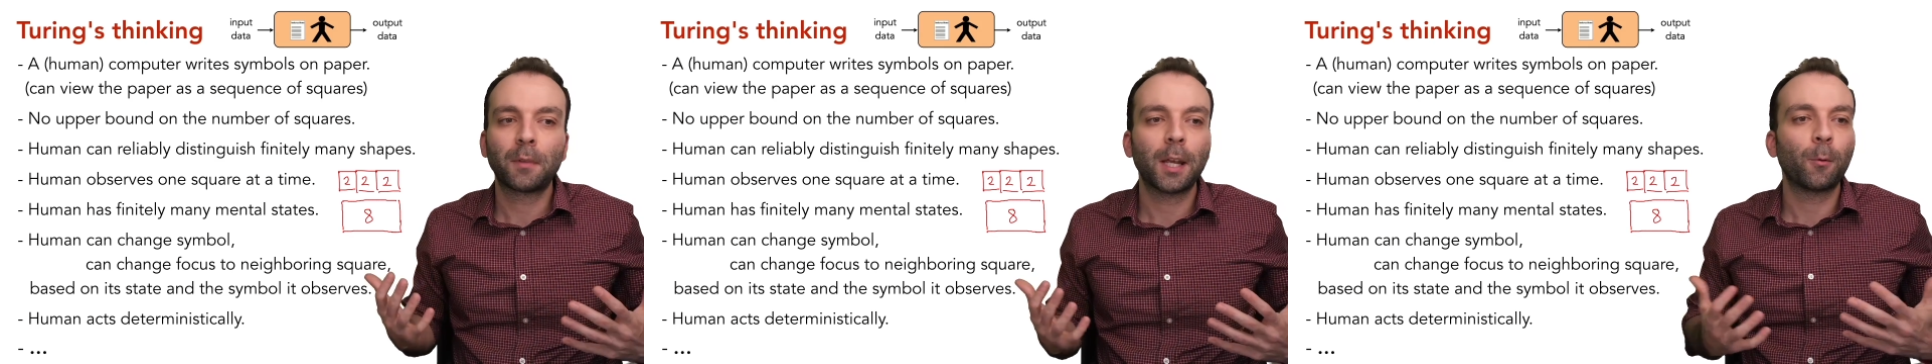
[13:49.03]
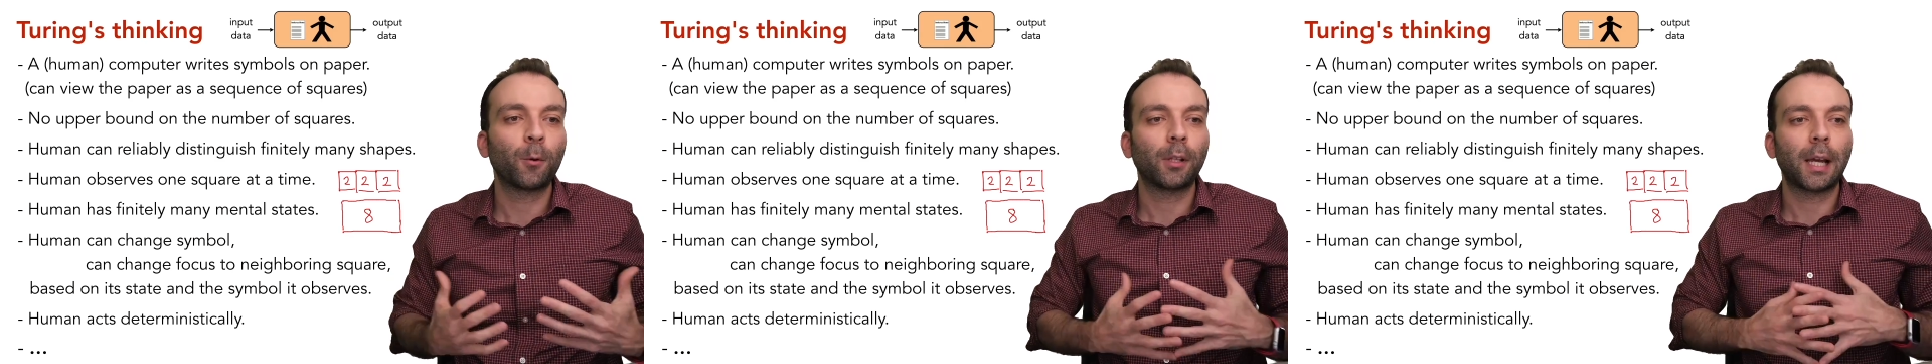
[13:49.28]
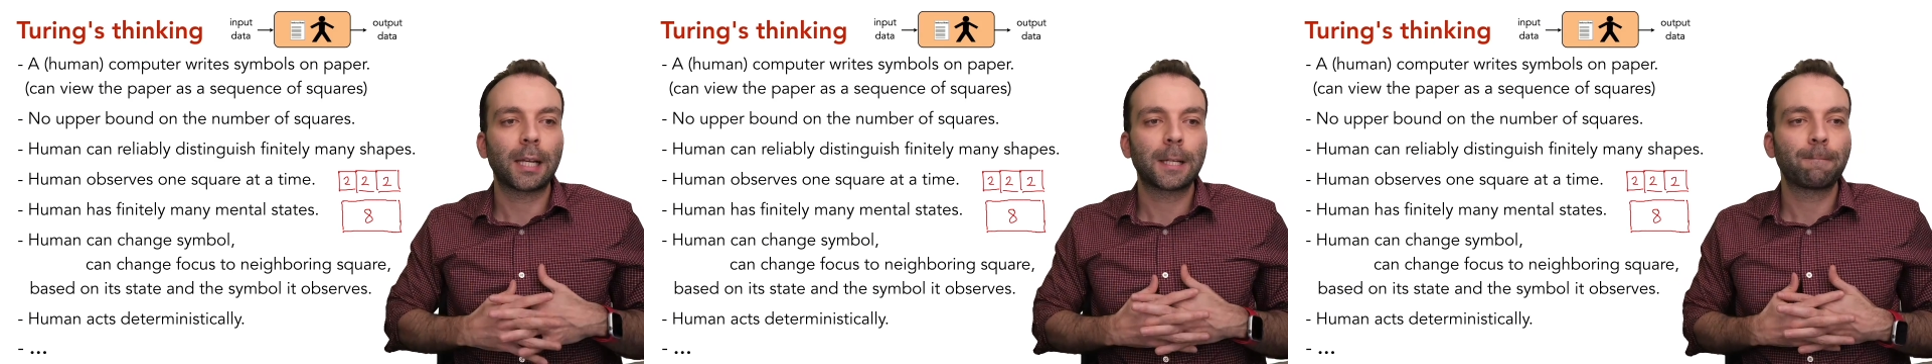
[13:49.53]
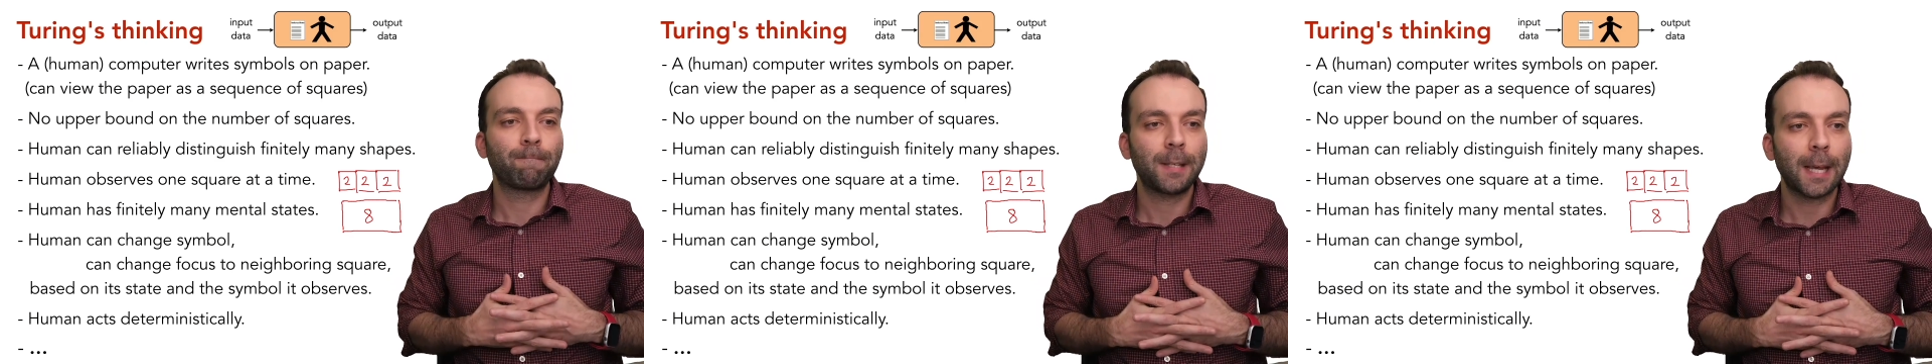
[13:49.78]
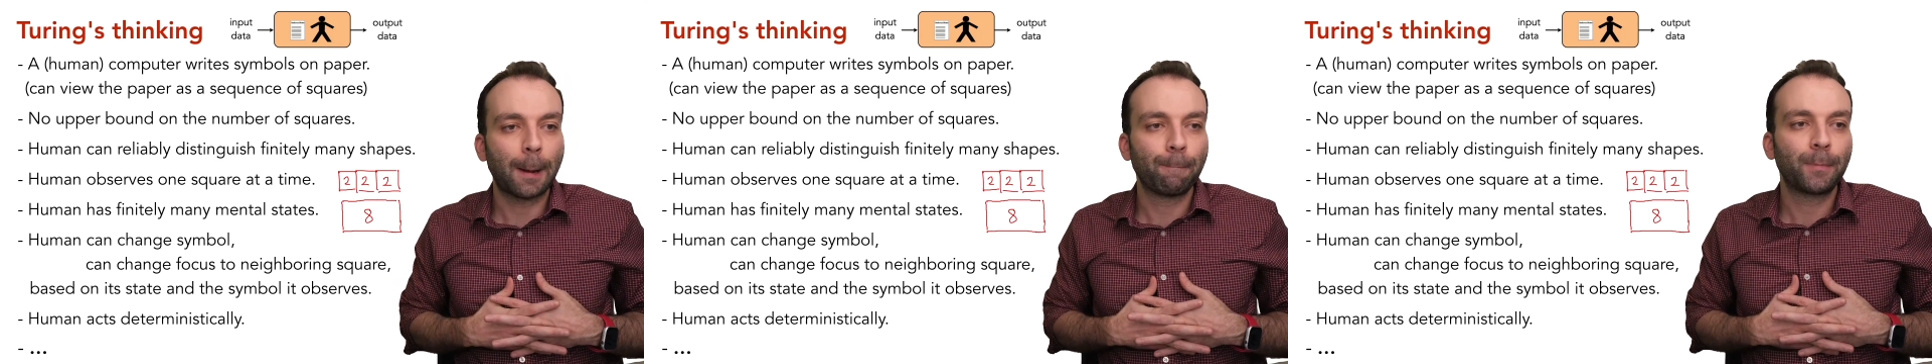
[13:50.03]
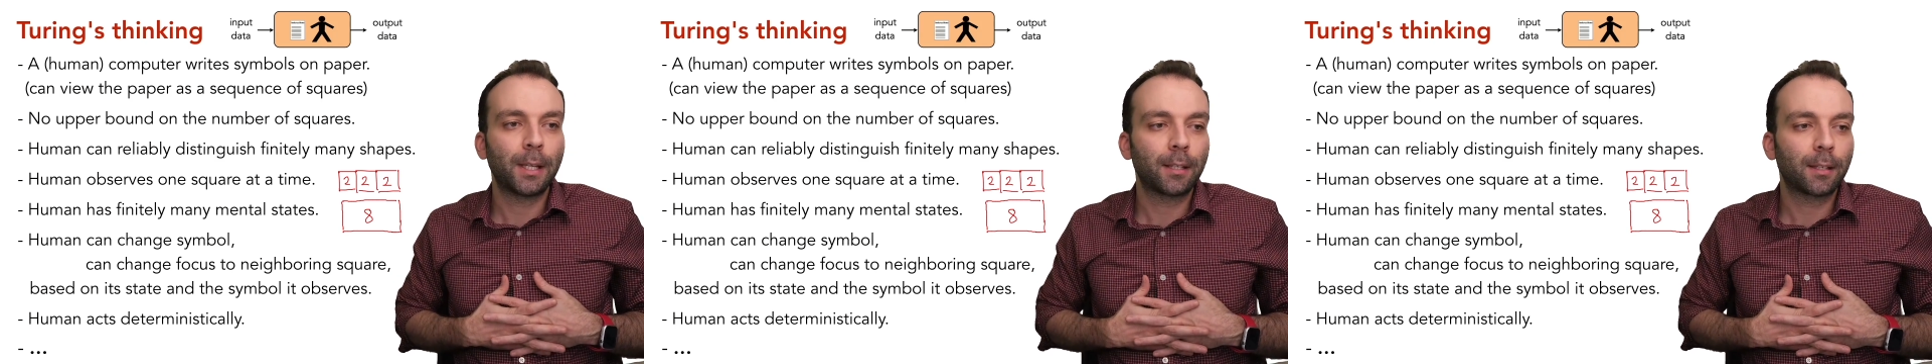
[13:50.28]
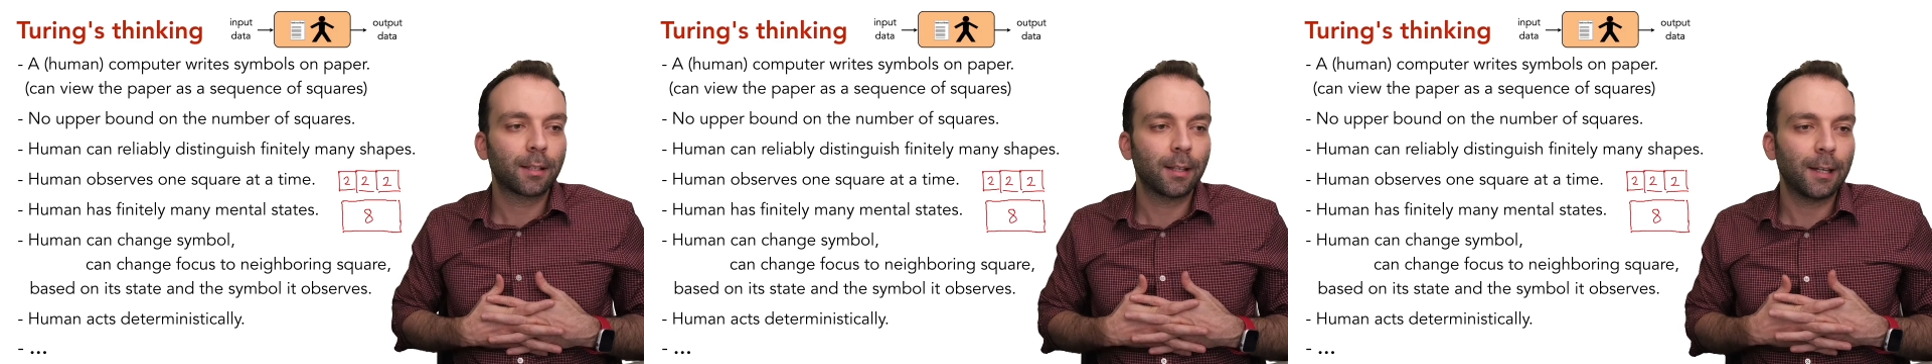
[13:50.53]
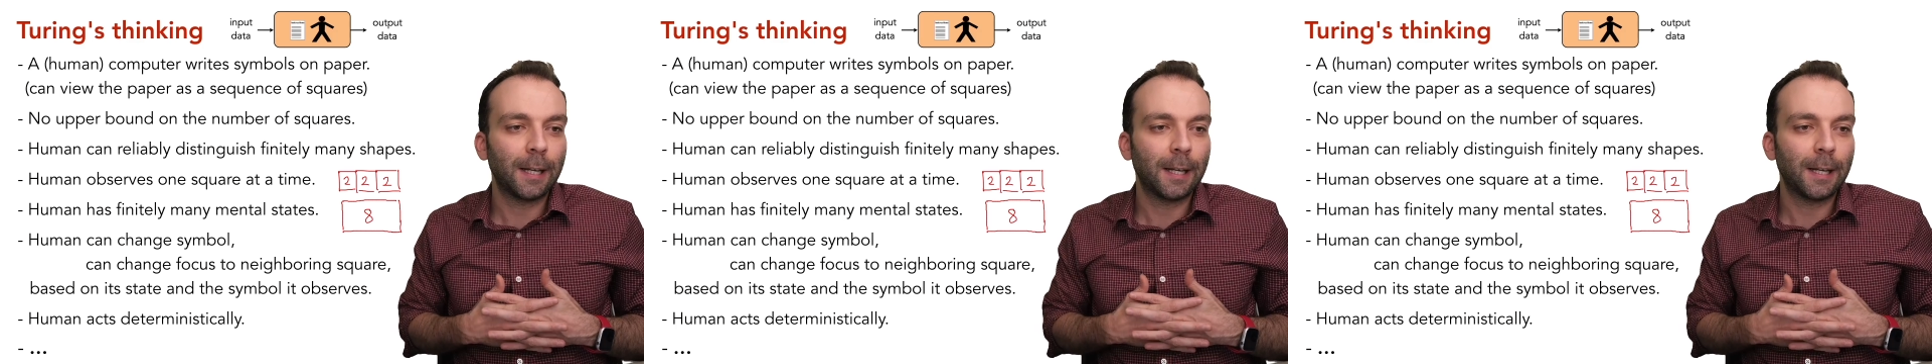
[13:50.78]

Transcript: they were like, yeah, this